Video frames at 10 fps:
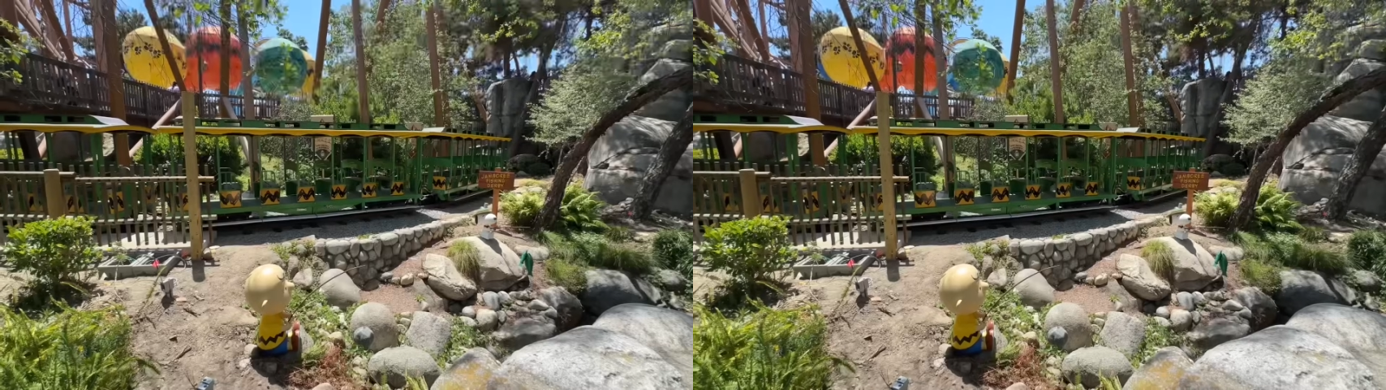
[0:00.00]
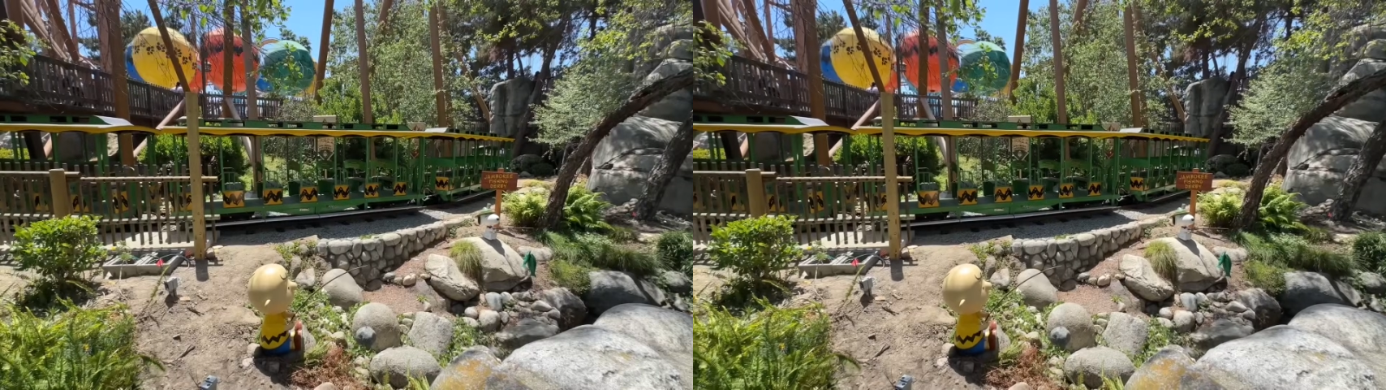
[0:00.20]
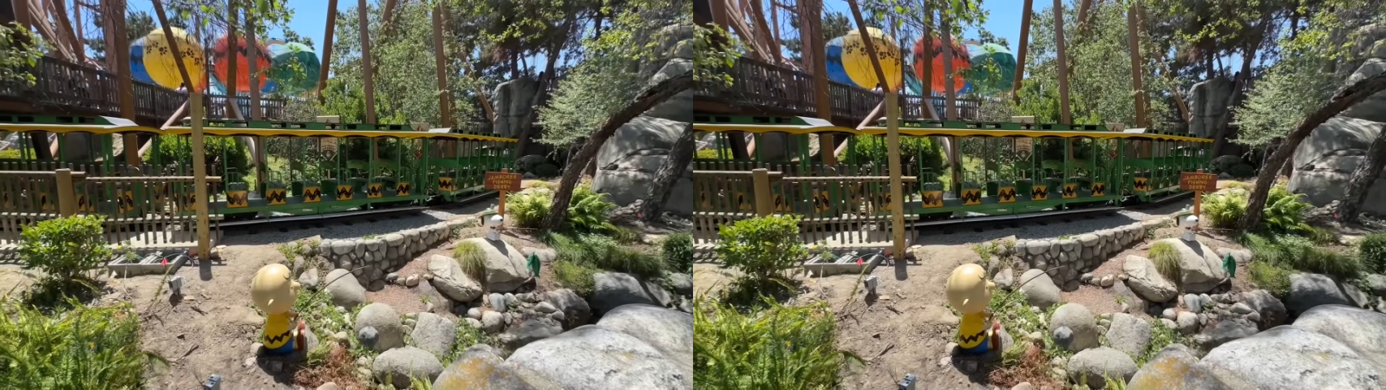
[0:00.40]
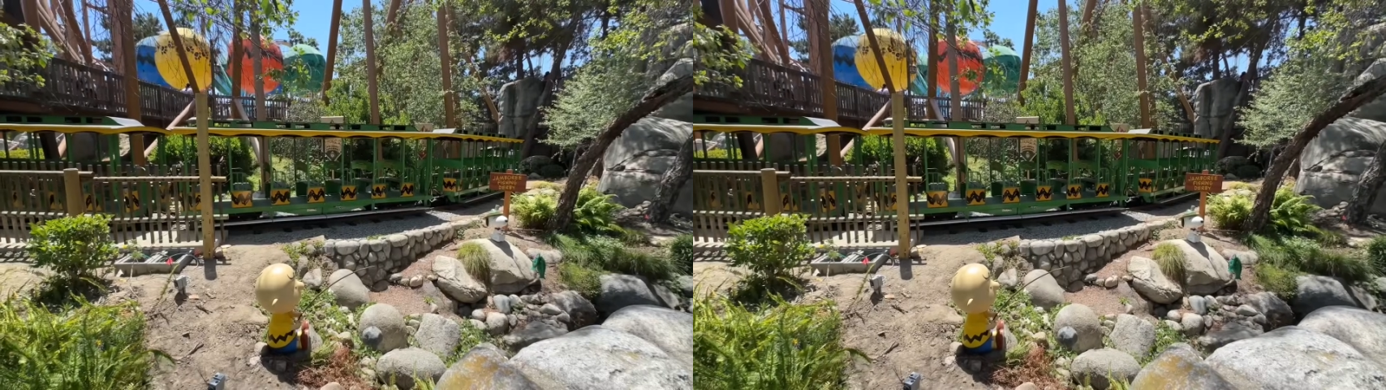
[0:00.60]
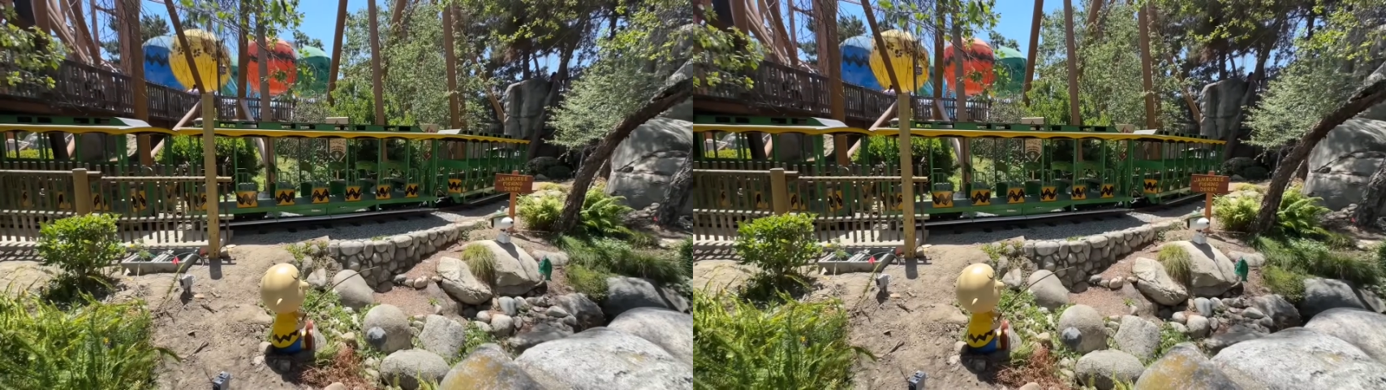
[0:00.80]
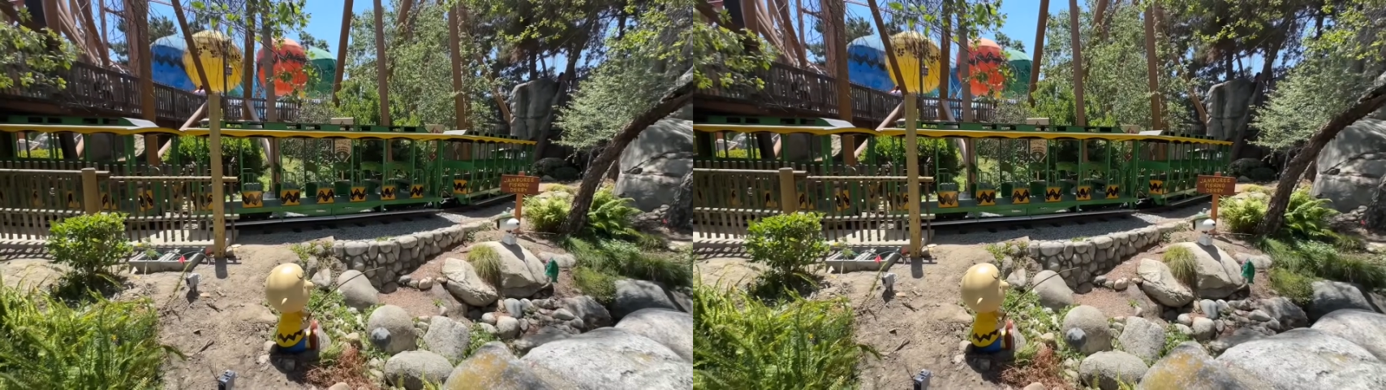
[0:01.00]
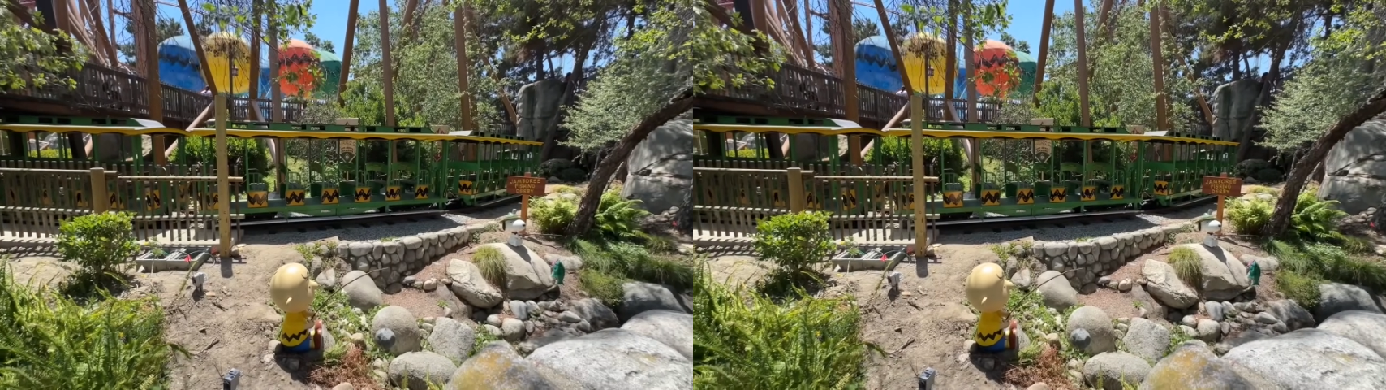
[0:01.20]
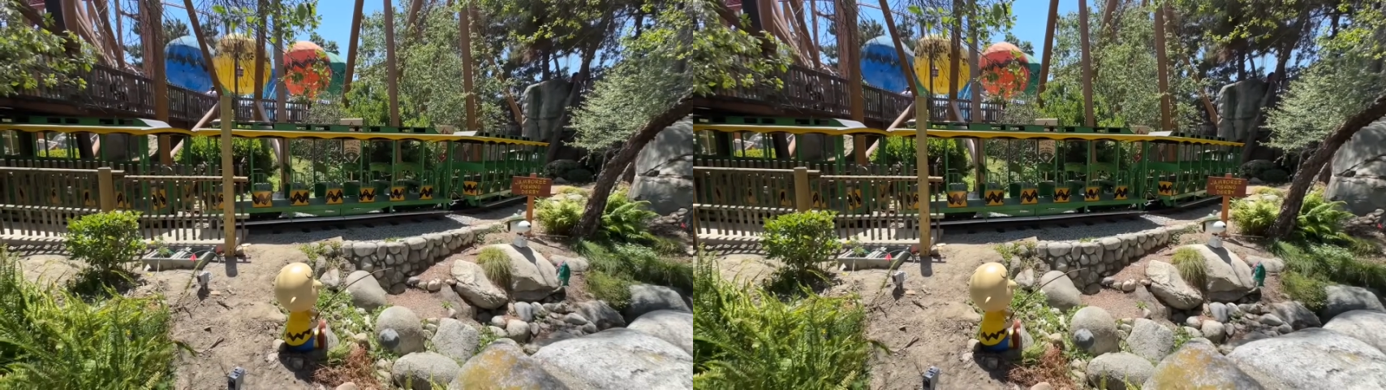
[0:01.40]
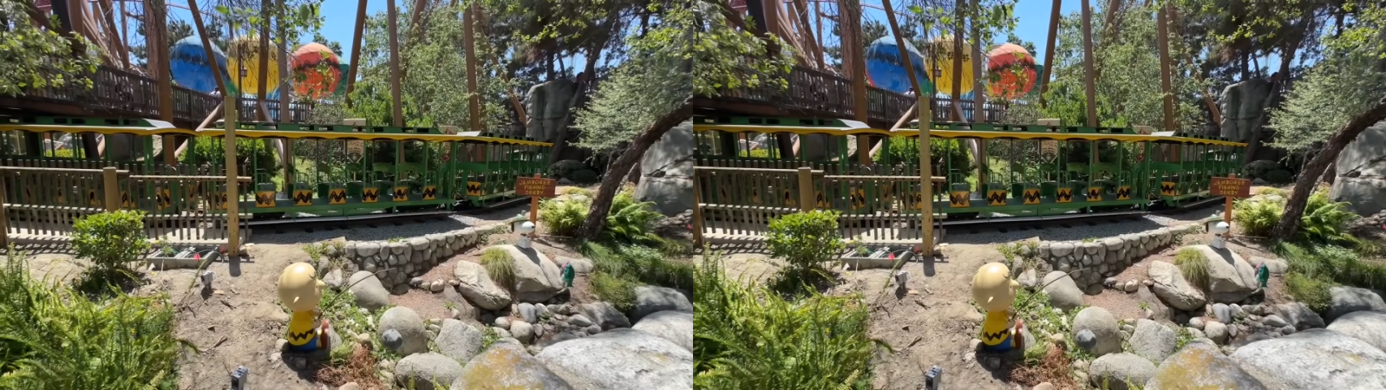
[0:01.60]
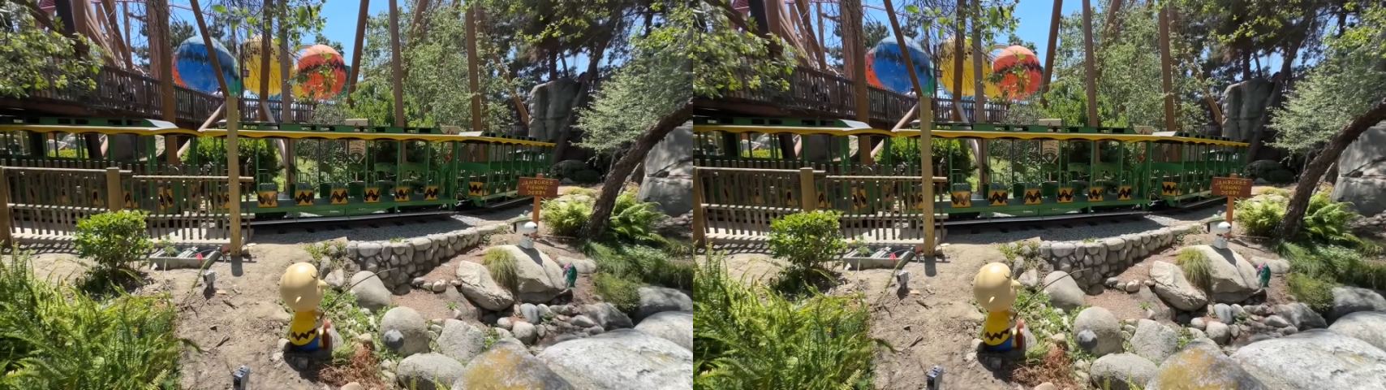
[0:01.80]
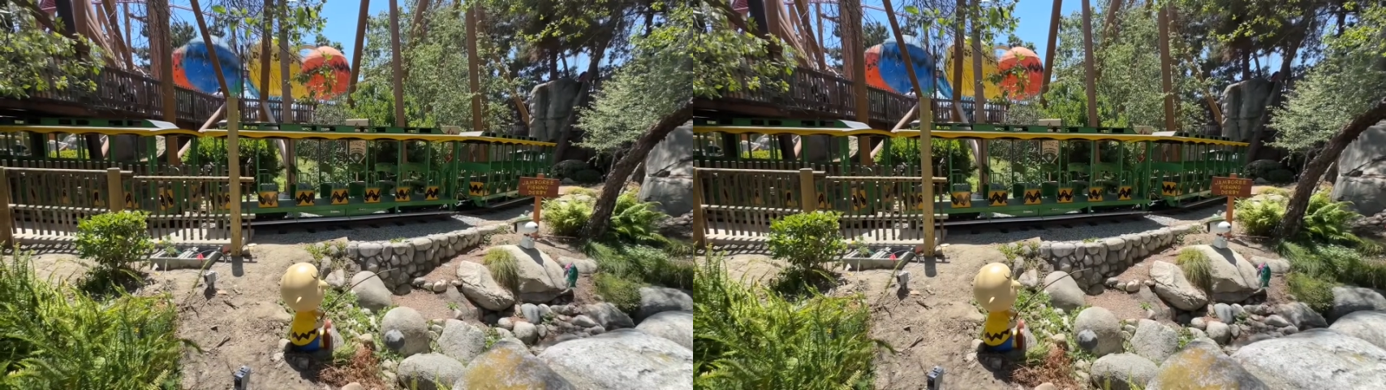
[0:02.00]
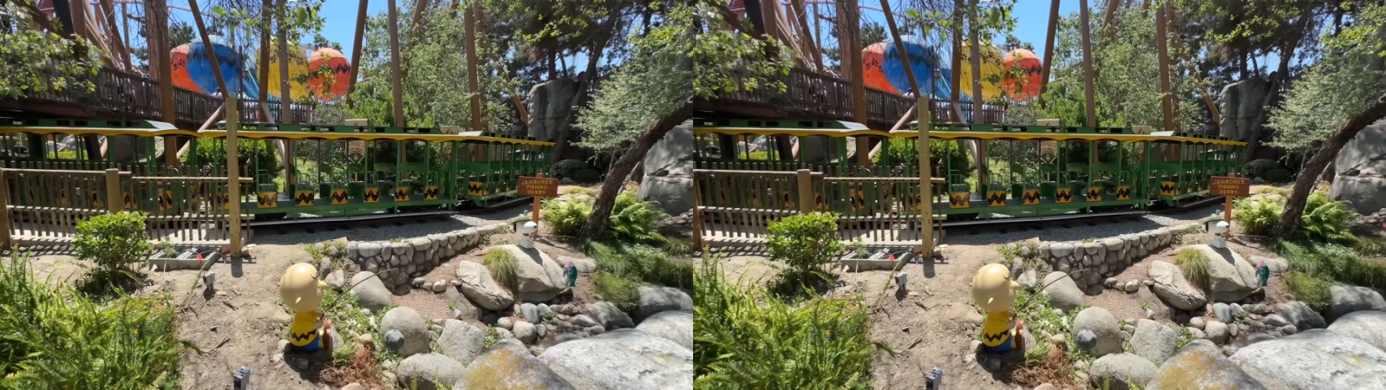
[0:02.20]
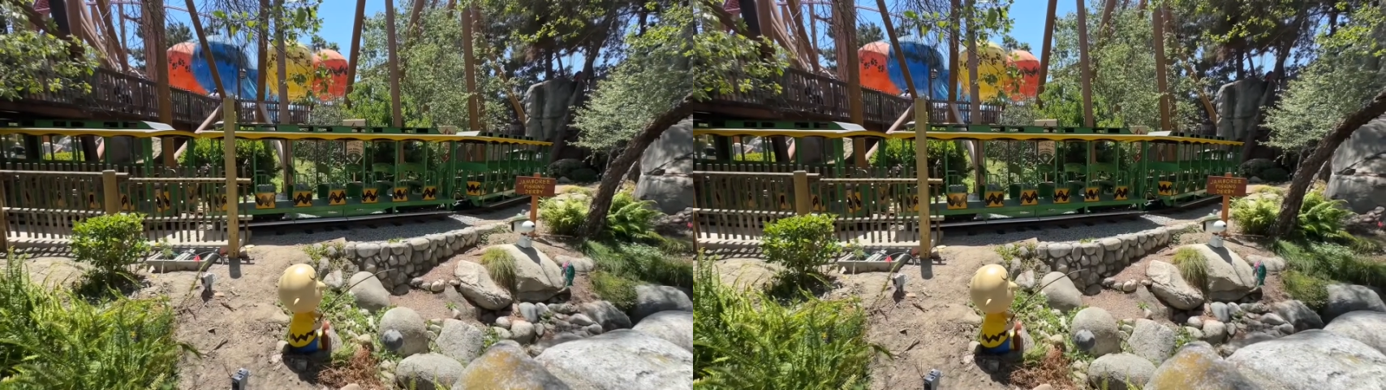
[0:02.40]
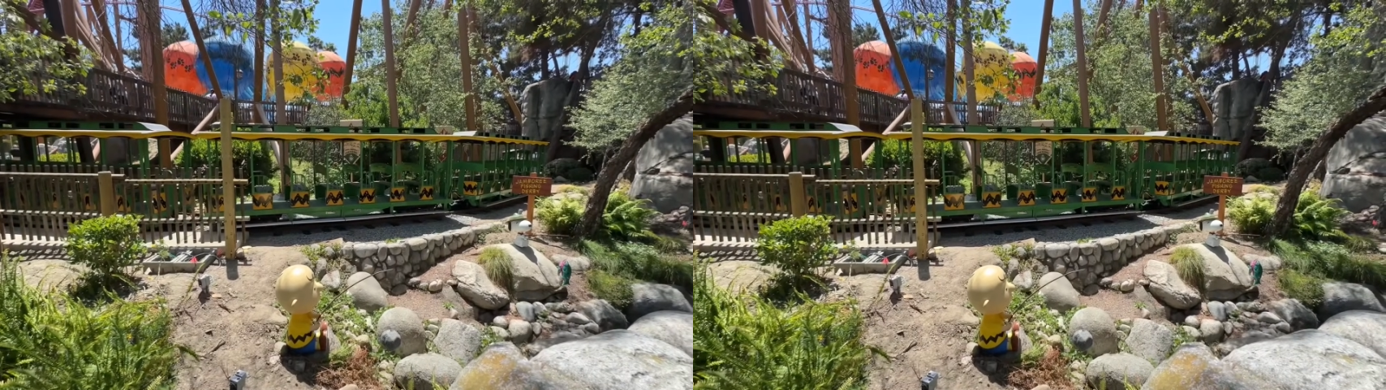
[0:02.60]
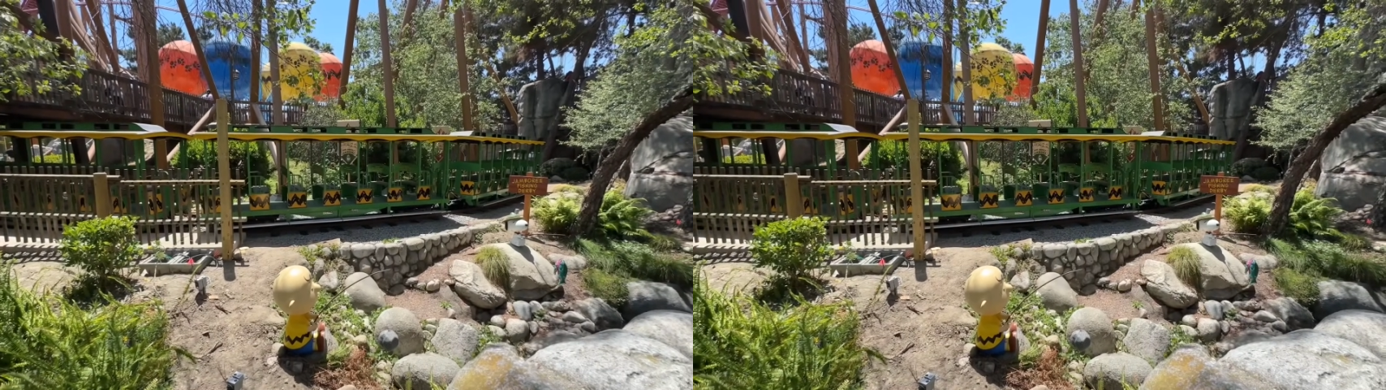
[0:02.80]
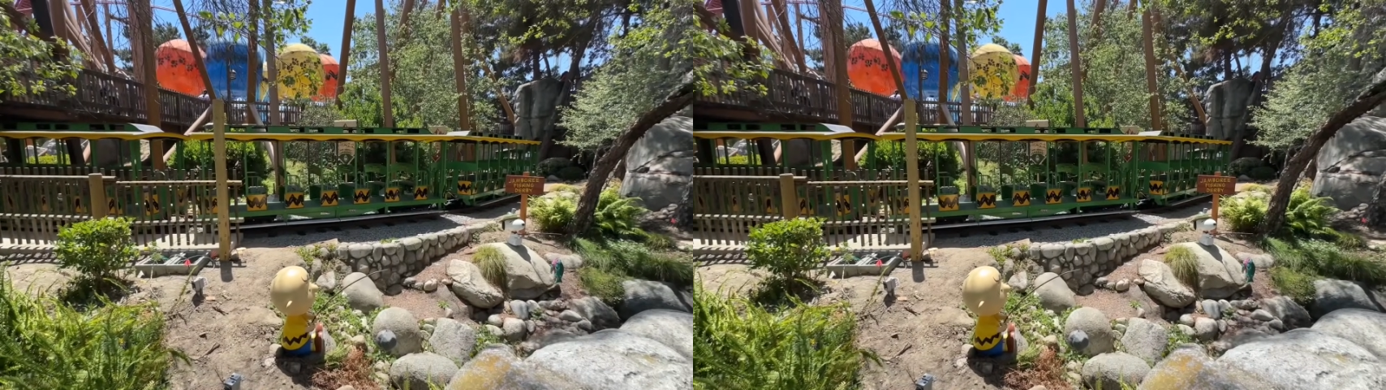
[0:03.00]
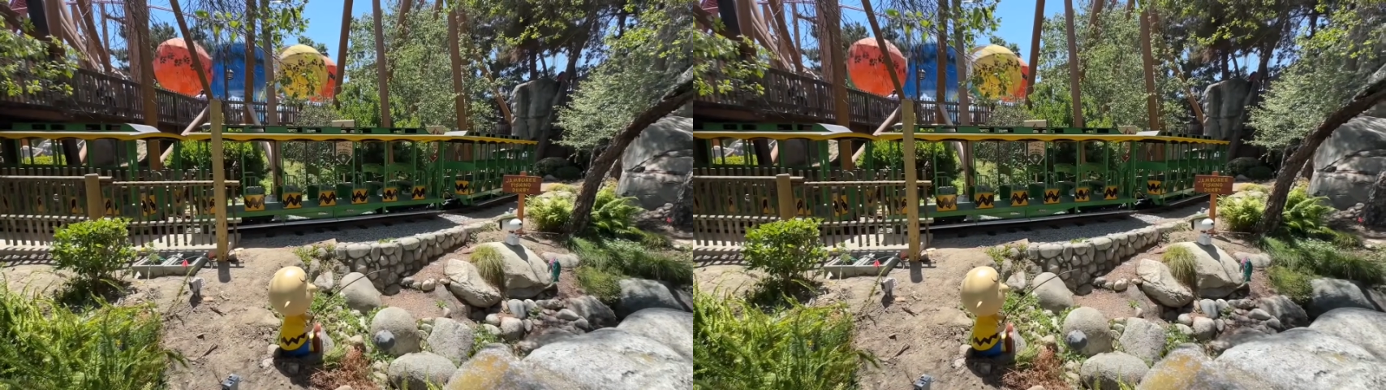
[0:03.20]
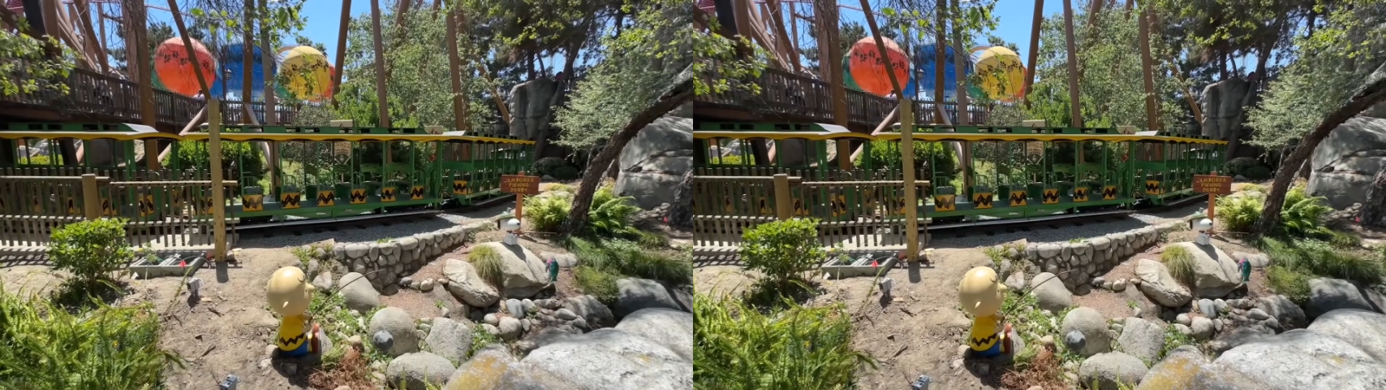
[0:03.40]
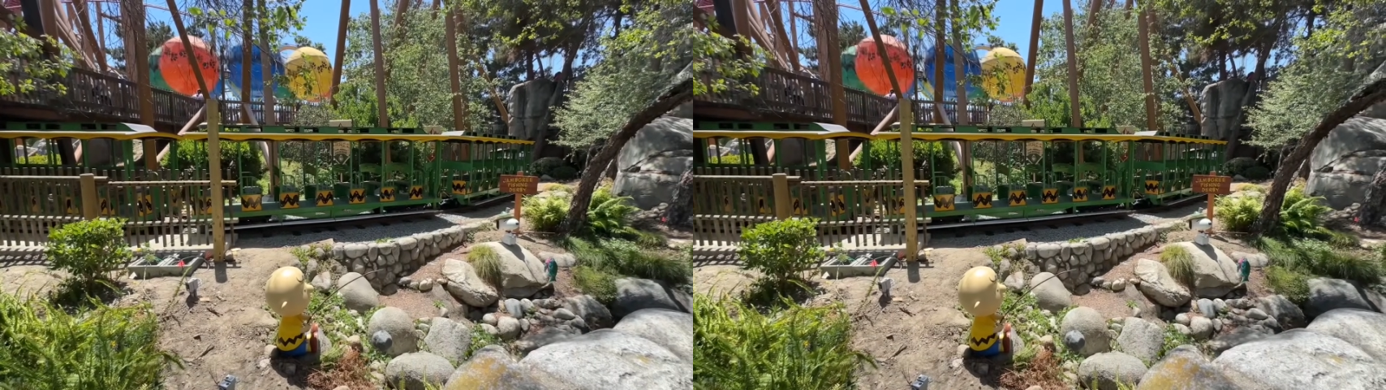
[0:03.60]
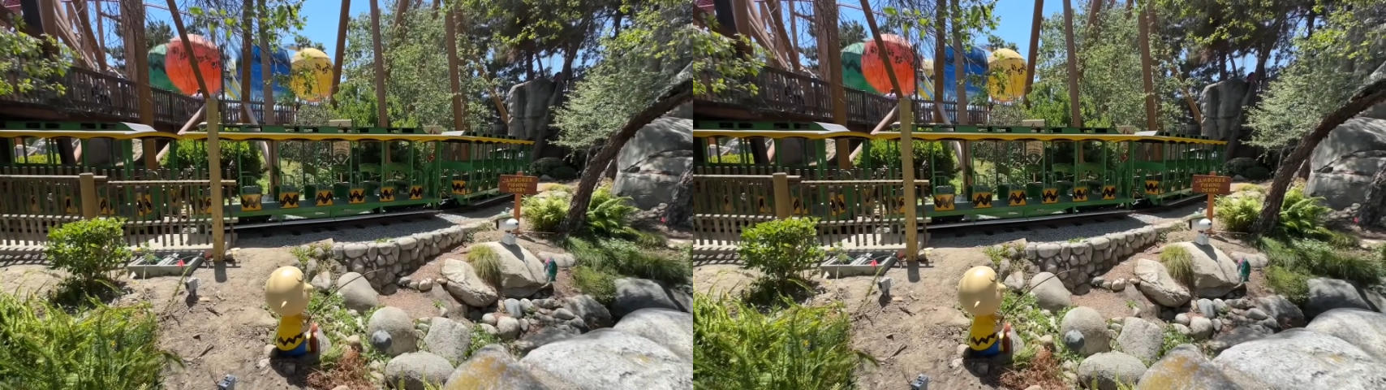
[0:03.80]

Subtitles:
Nobody's mouth can be seen.